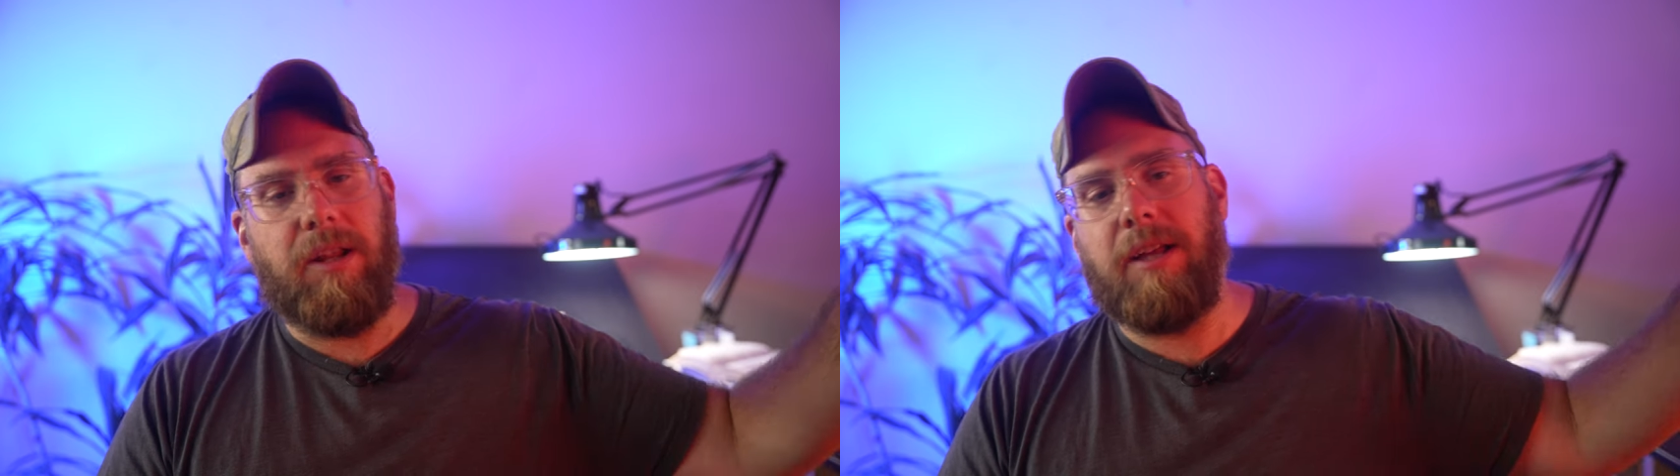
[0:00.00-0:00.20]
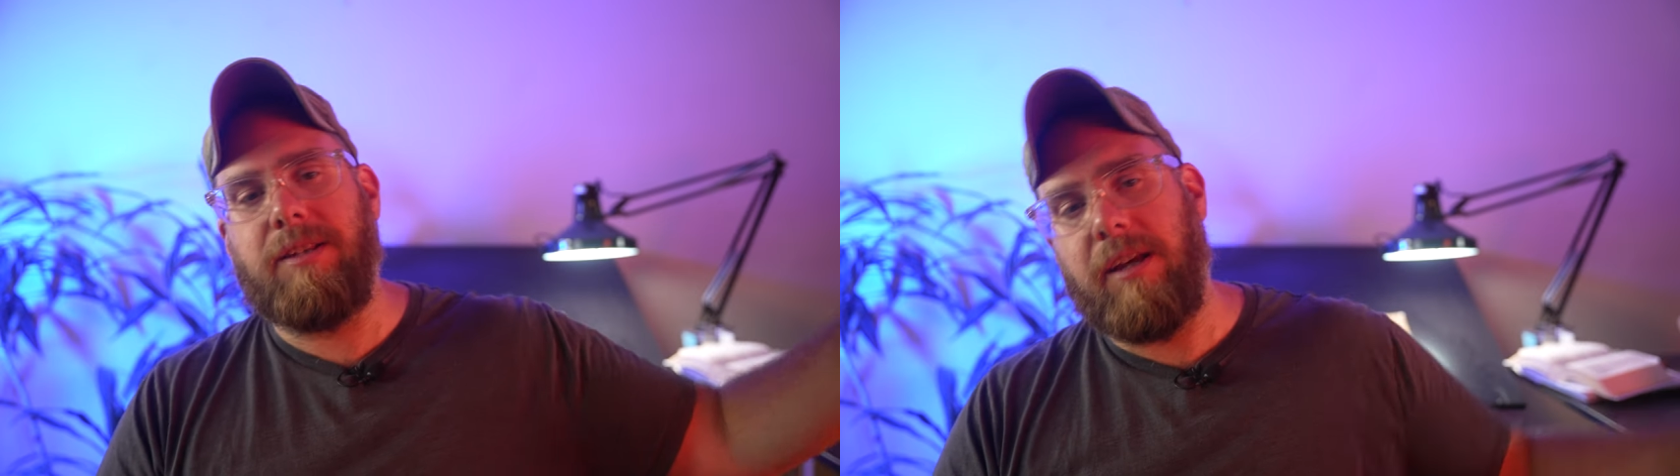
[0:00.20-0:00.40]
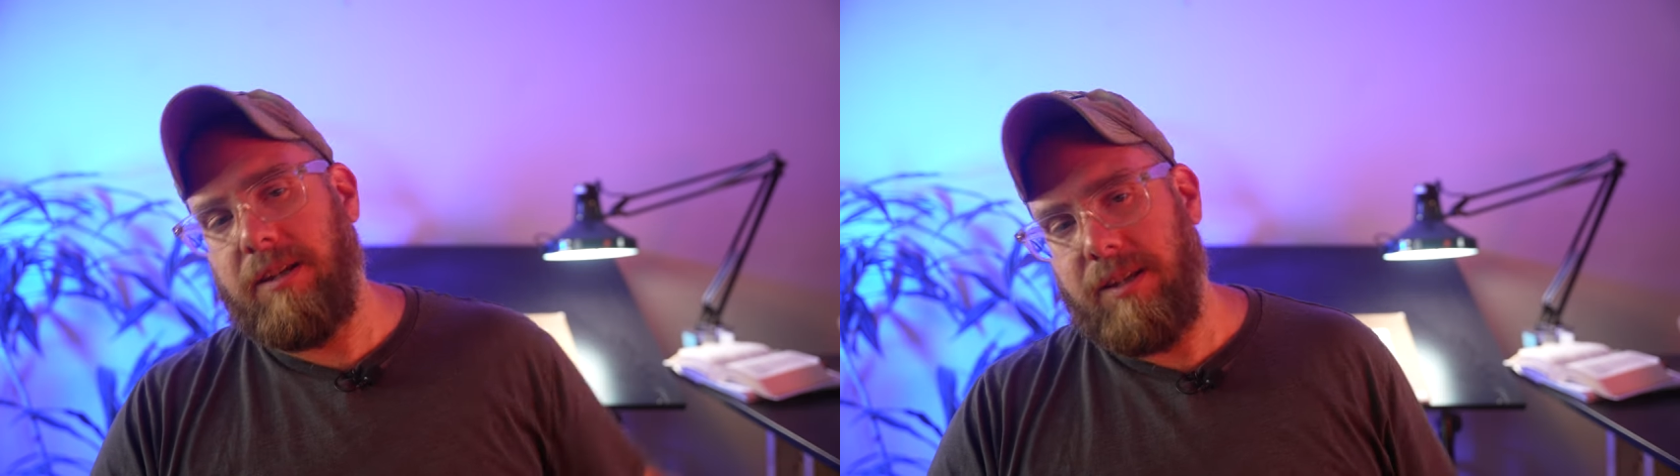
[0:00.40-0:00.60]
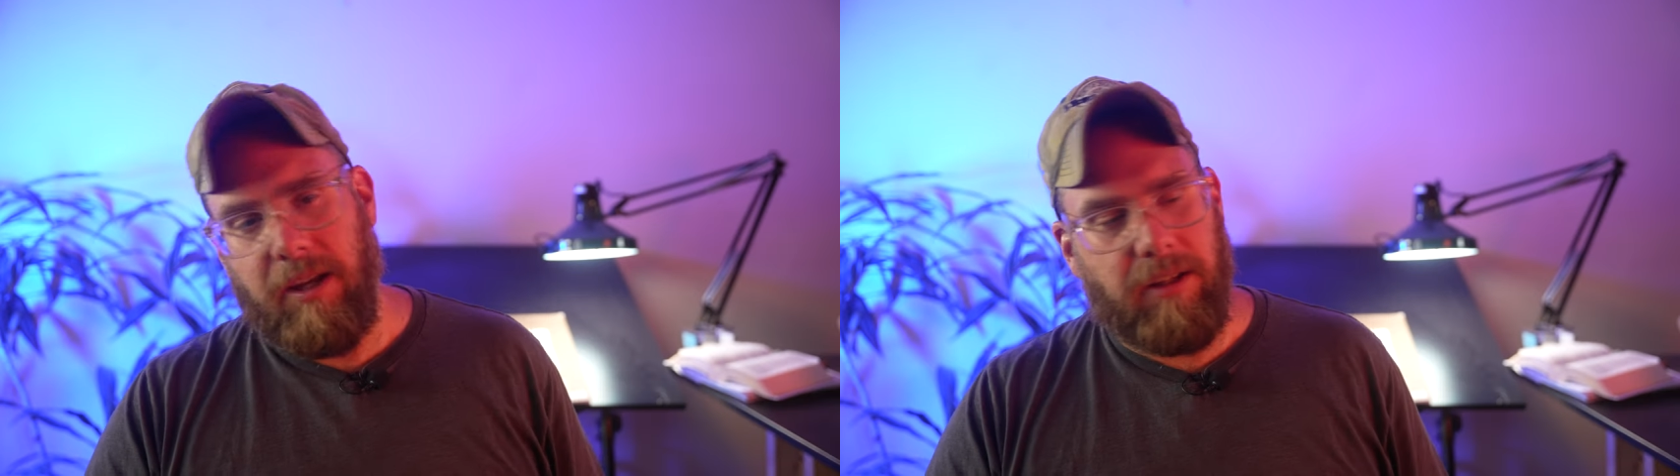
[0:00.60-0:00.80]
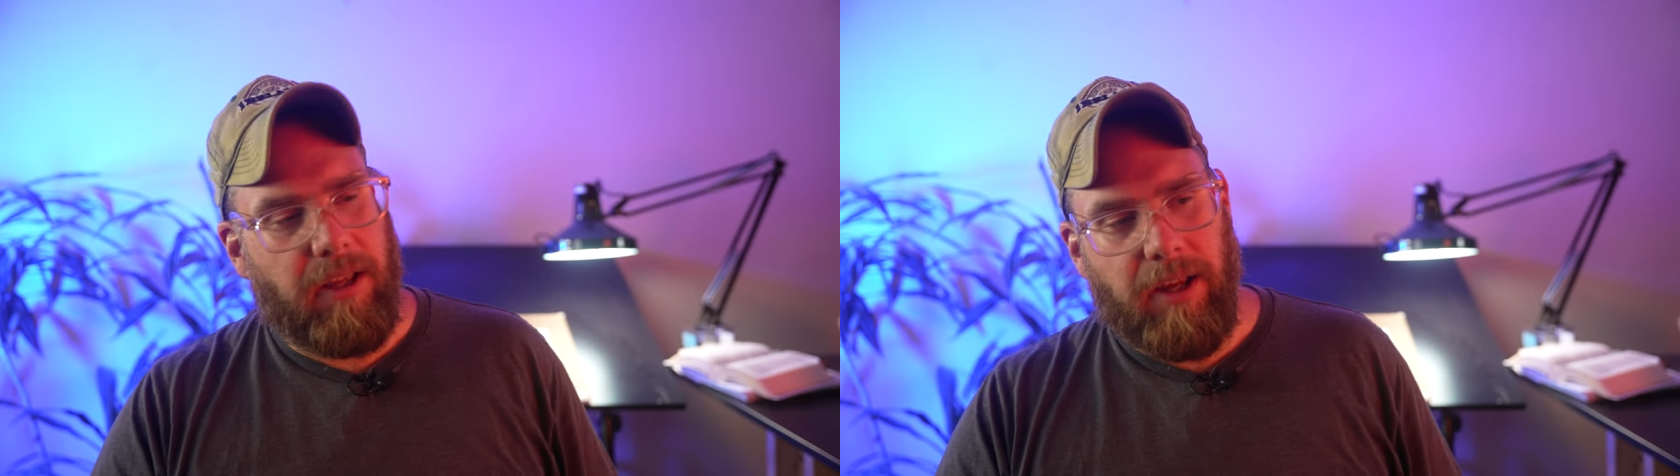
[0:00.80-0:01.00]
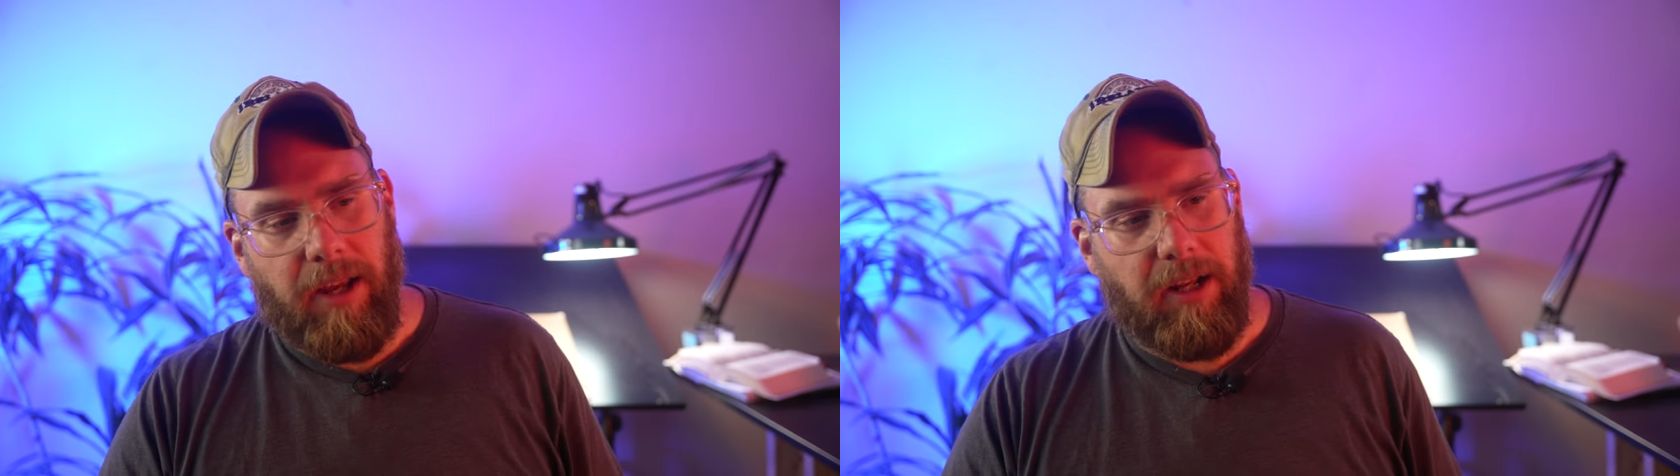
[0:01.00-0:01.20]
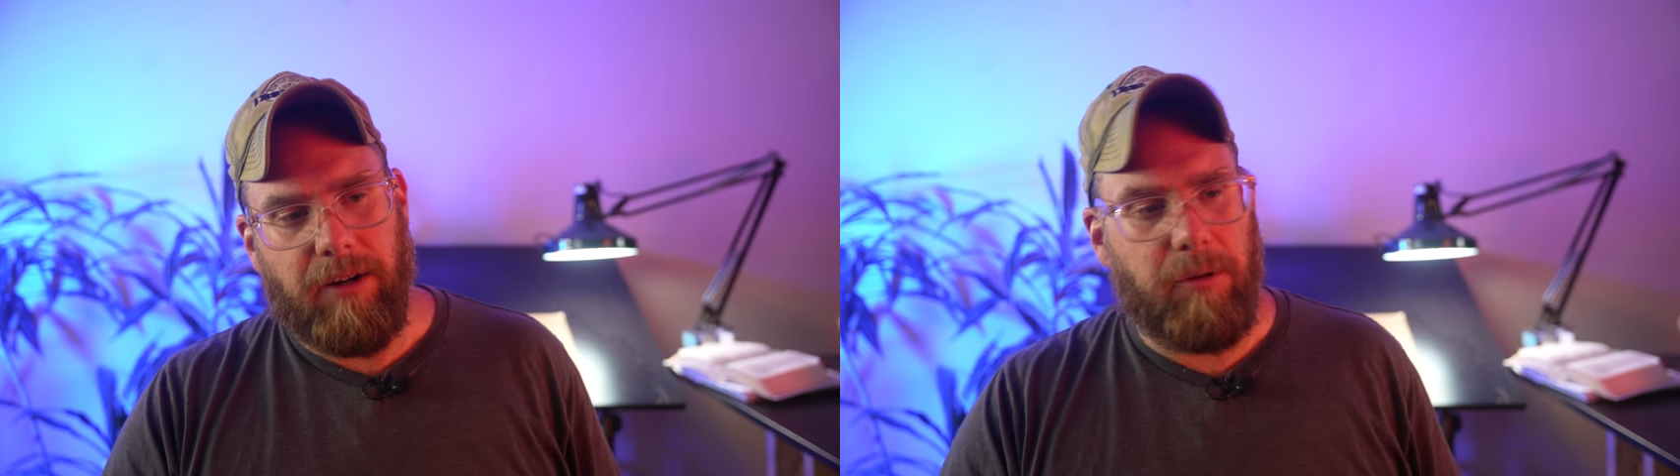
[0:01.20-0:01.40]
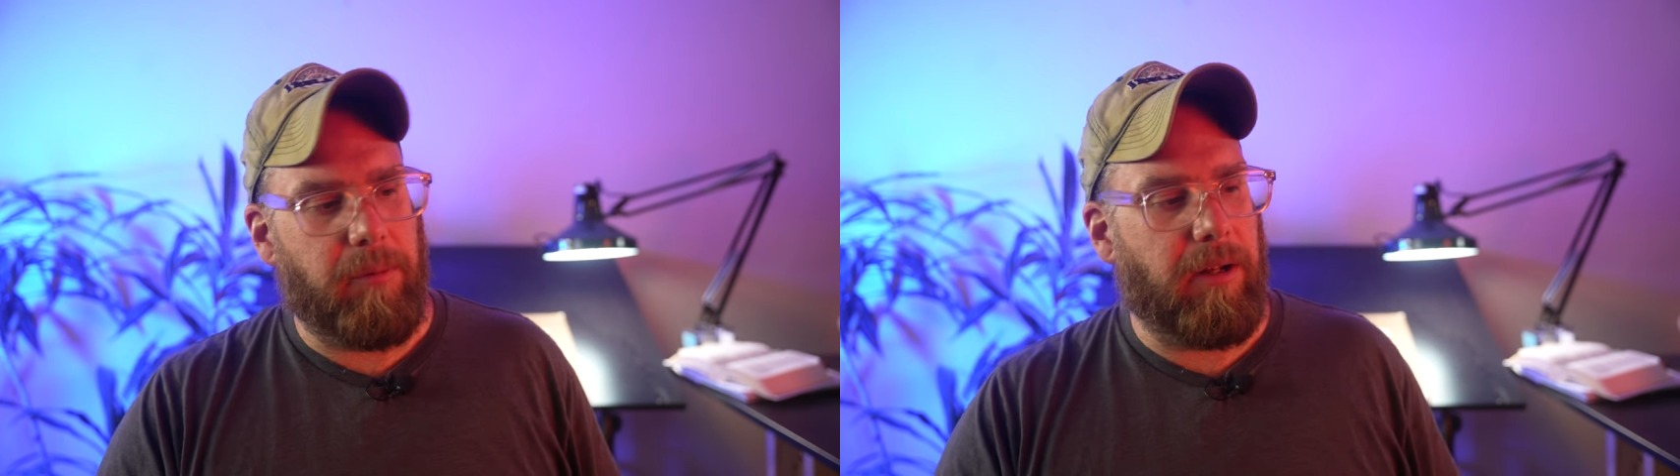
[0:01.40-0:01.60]
not saying I hate
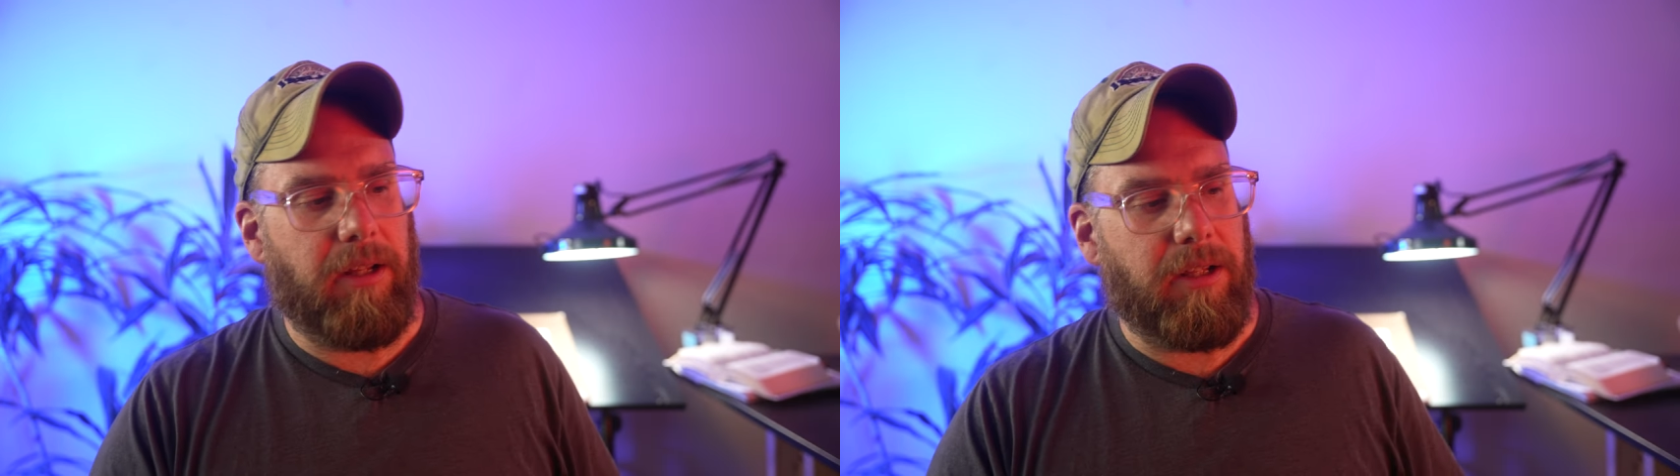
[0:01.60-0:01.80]
everybody.